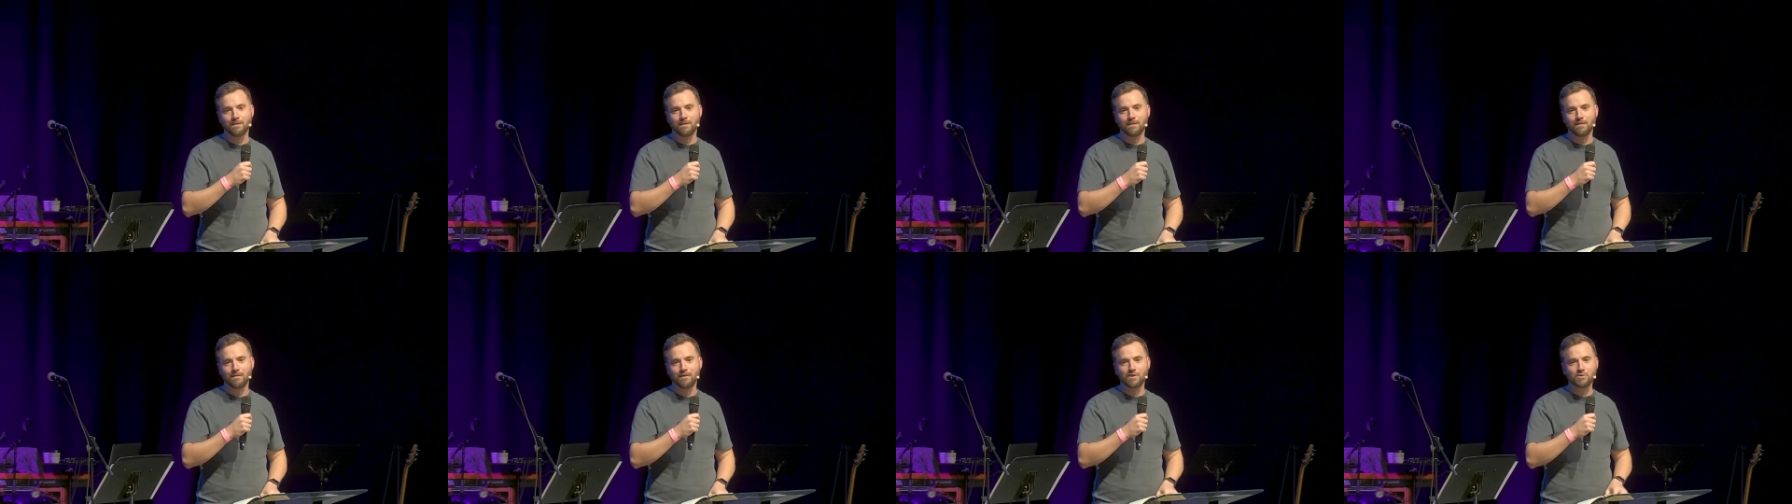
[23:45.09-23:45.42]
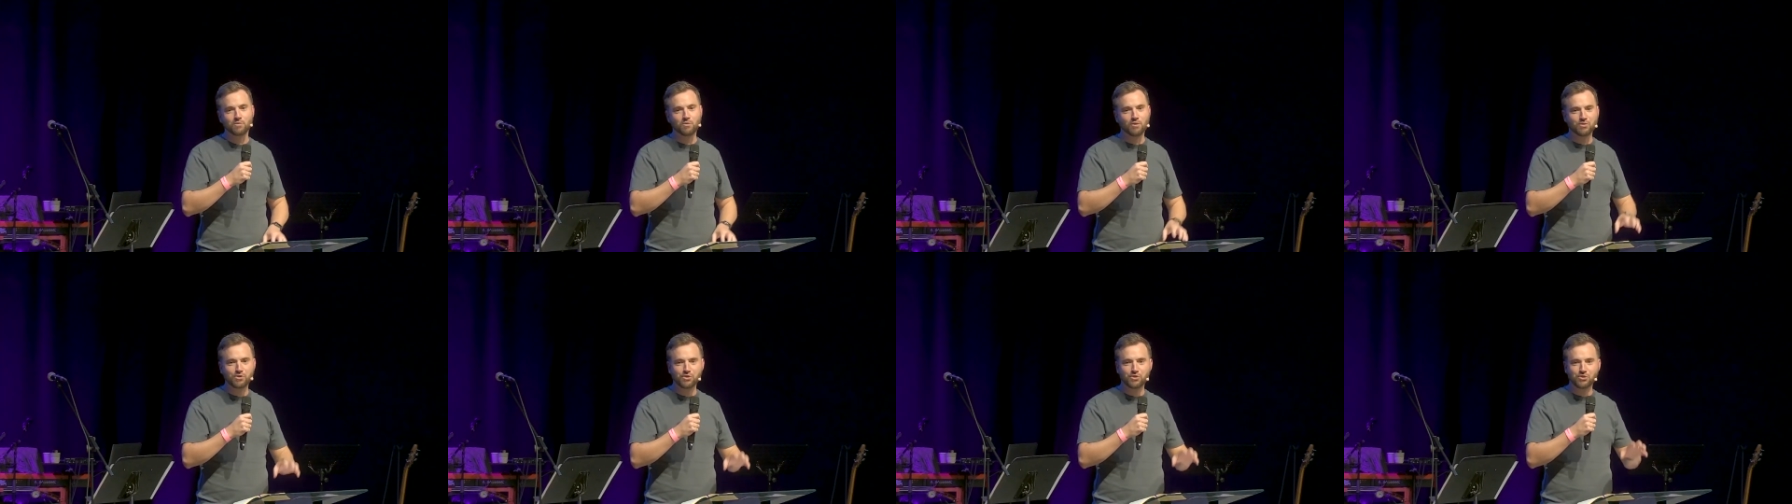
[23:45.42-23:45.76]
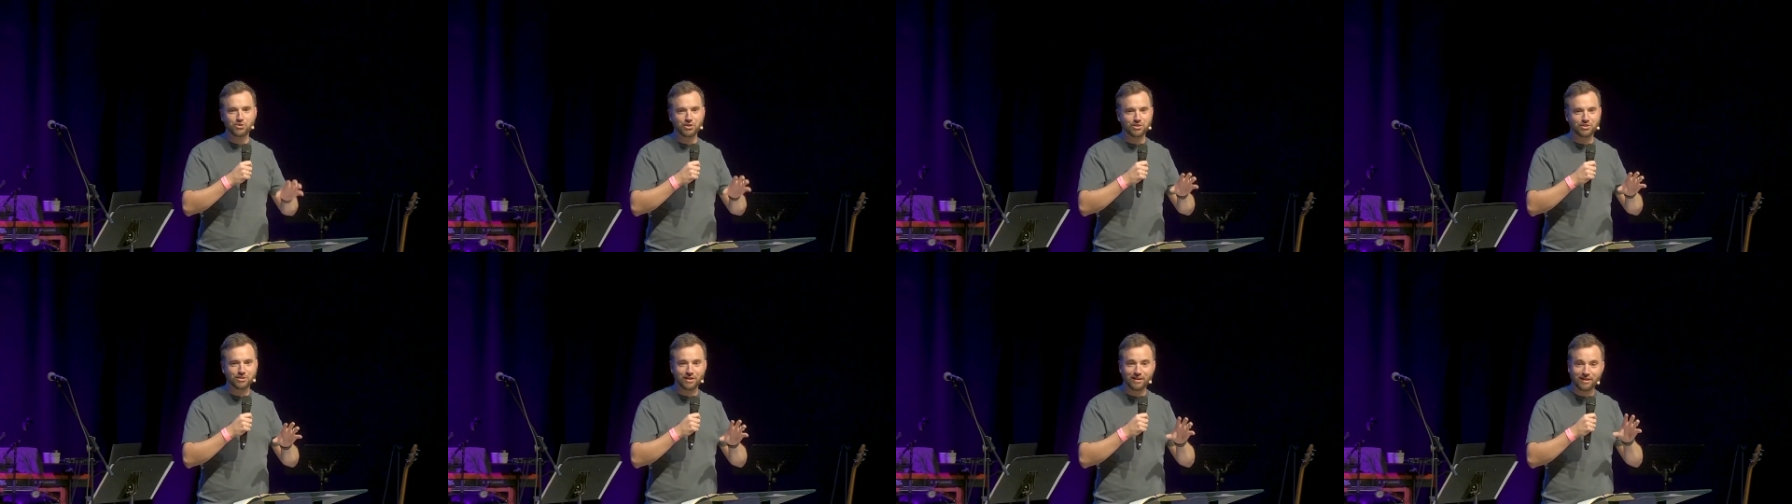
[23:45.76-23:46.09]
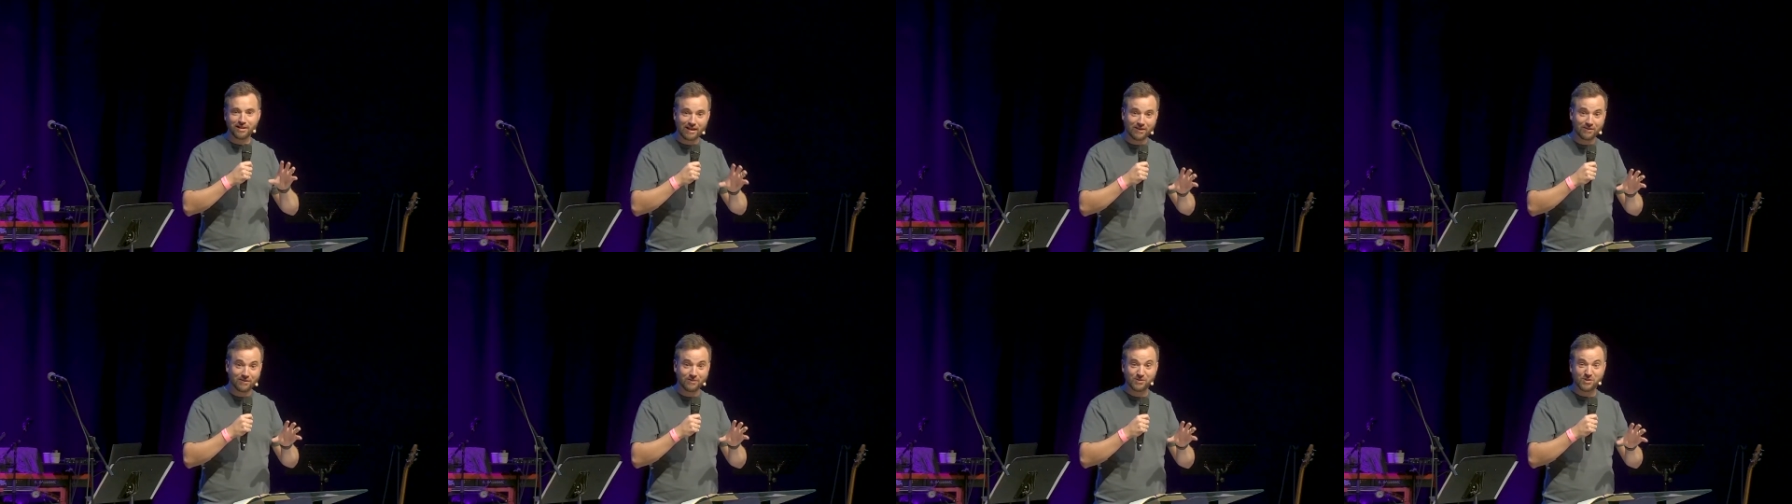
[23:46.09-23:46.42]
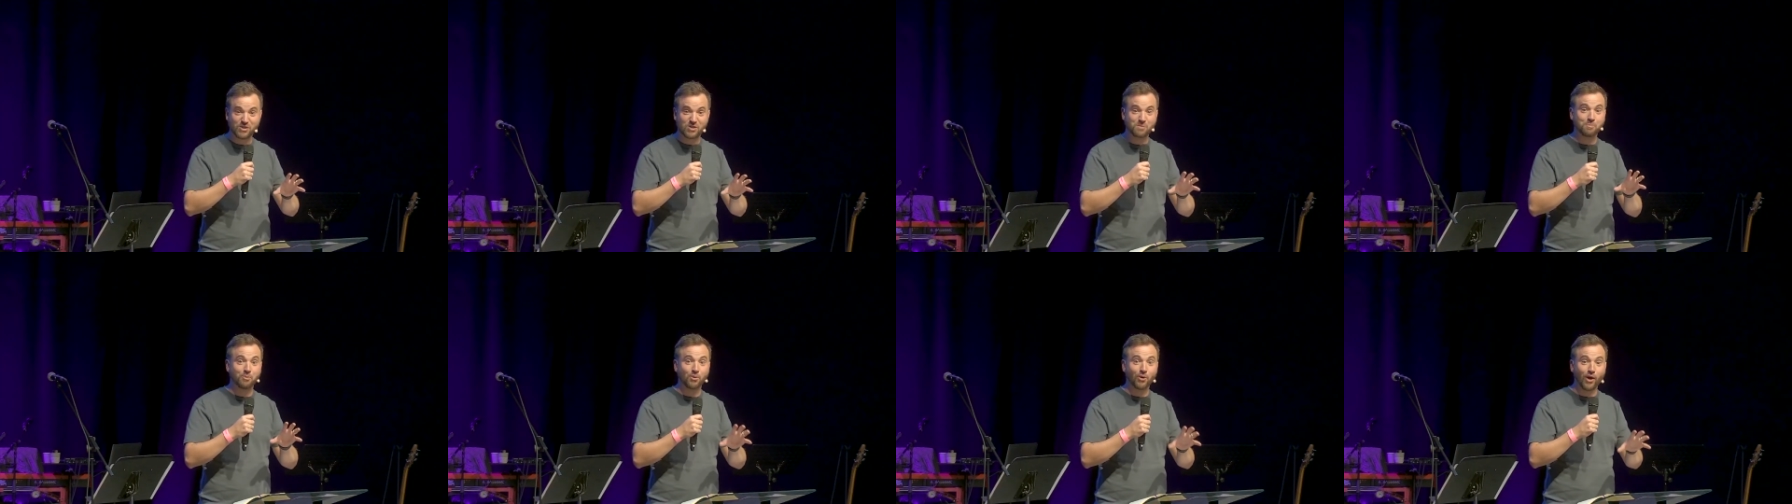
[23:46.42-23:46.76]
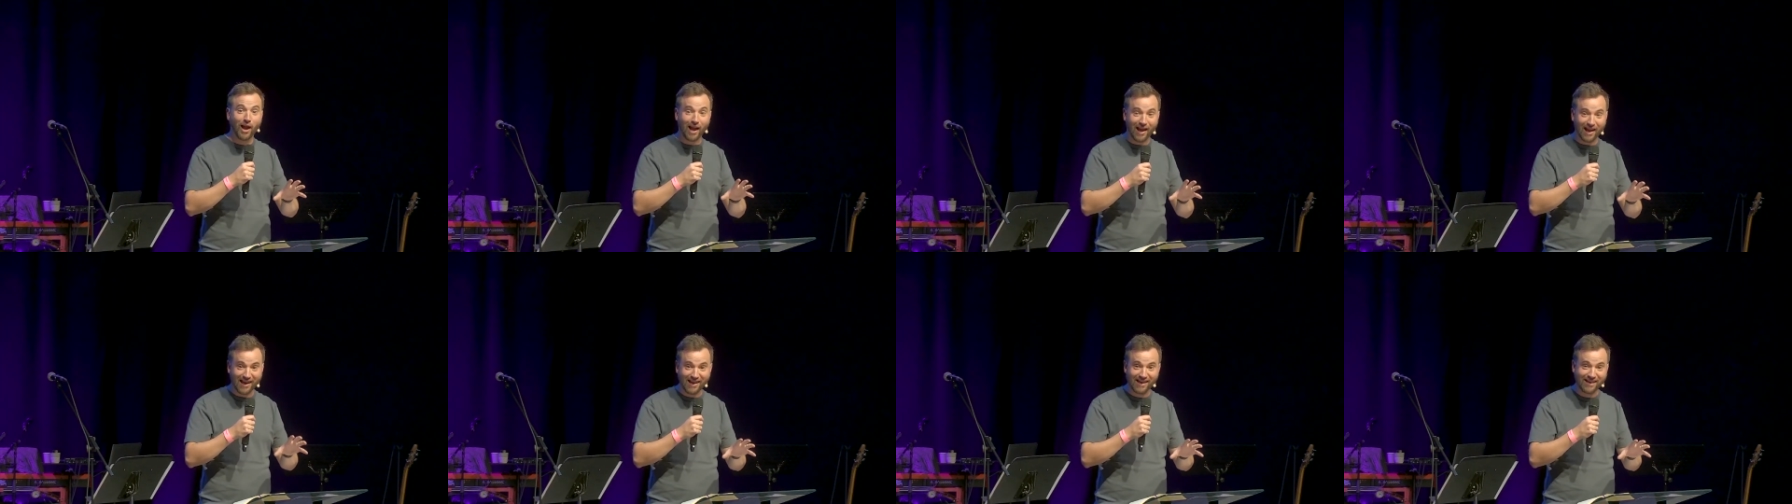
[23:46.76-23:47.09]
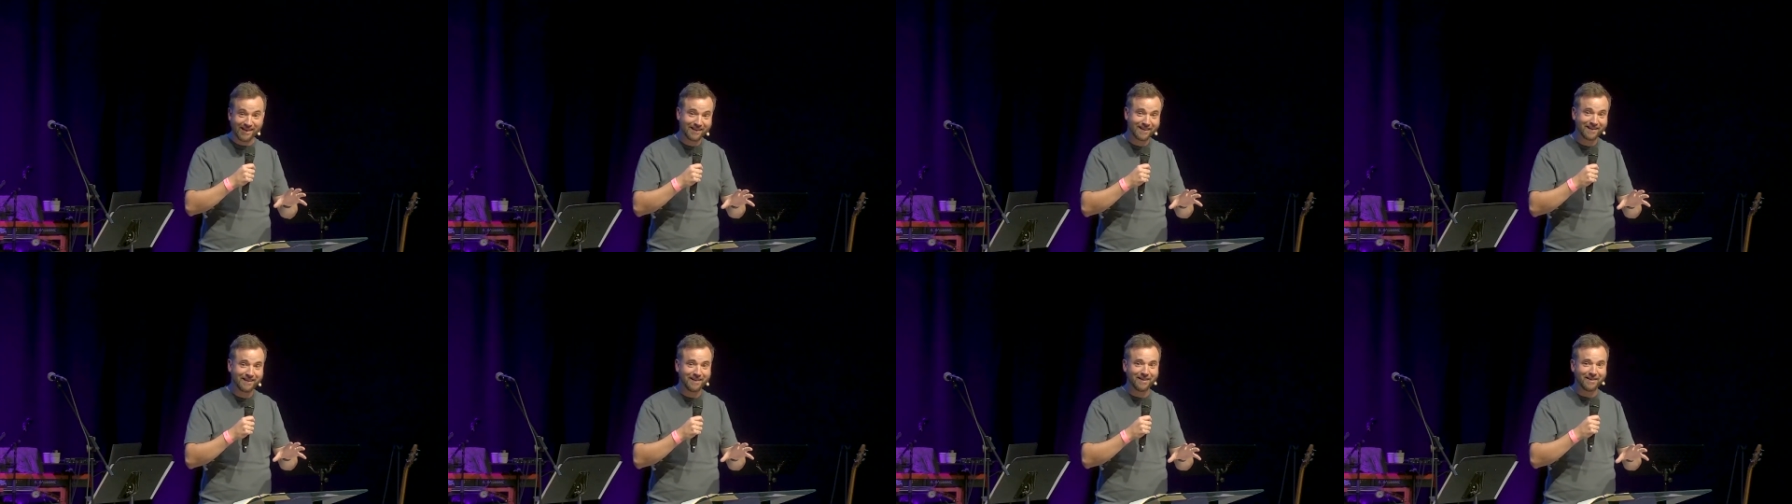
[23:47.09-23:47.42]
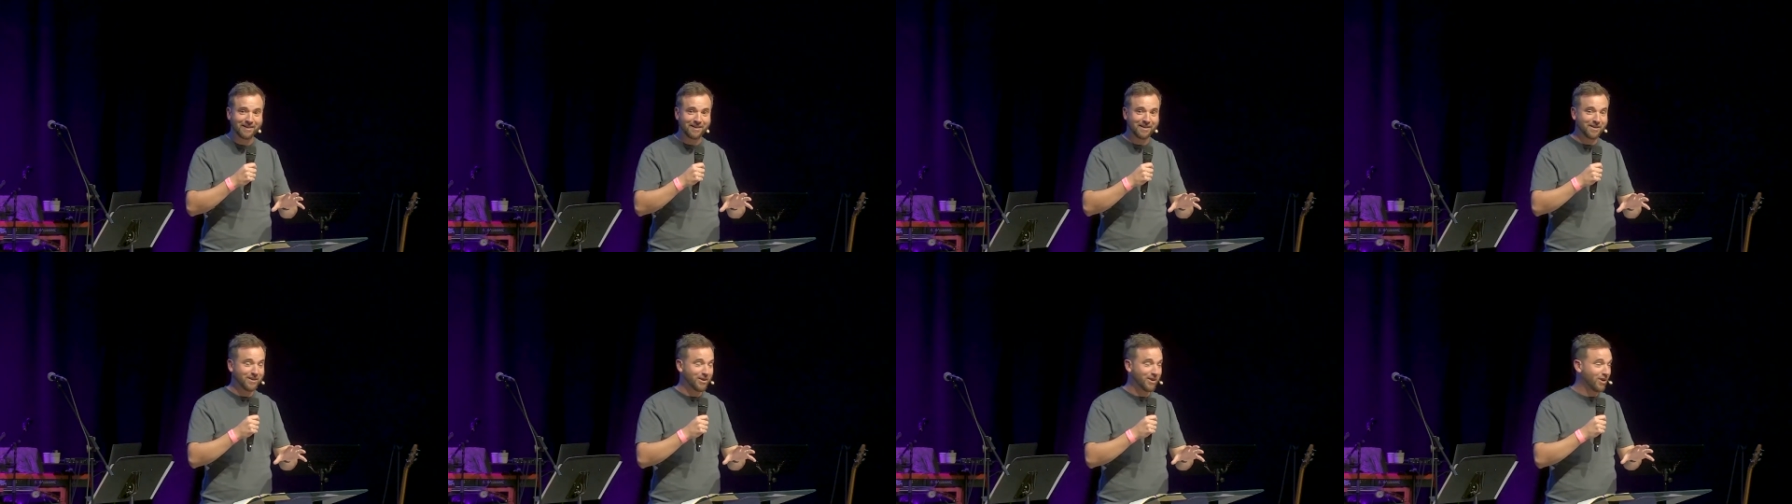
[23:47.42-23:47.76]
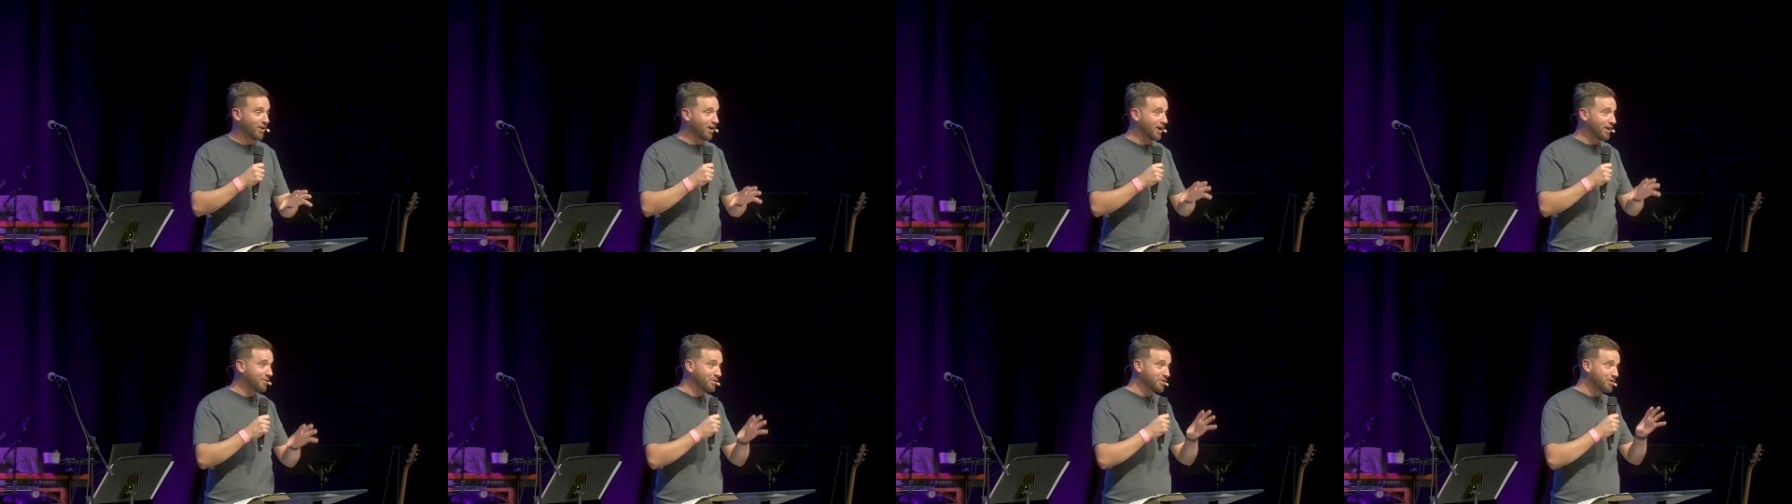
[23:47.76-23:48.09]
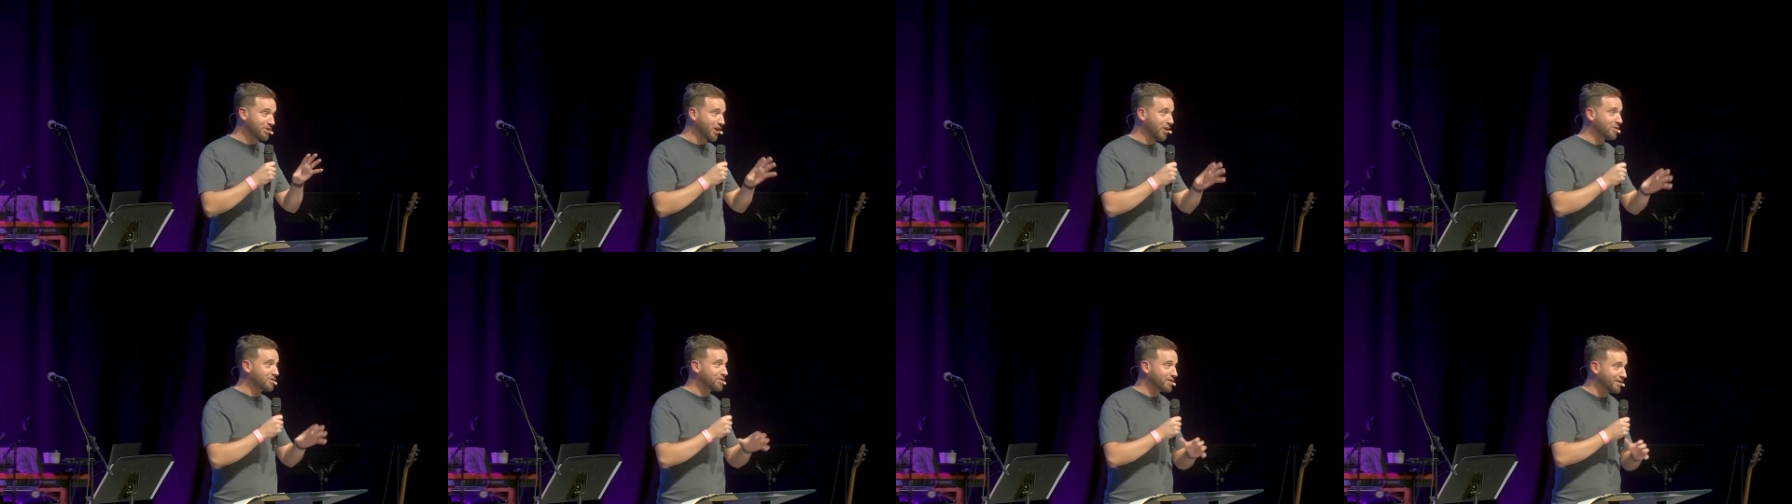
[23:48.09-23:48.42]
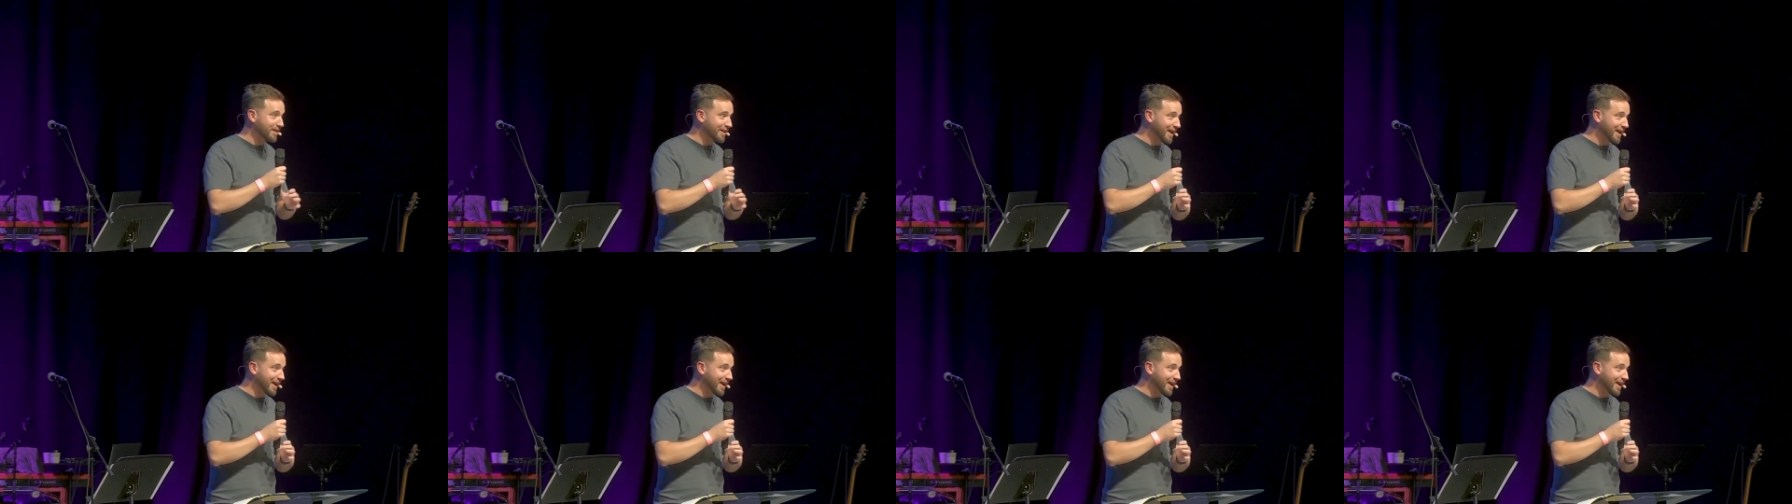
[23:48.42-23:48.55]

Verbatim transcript: This wasn't just a little spray you know, like when you go to the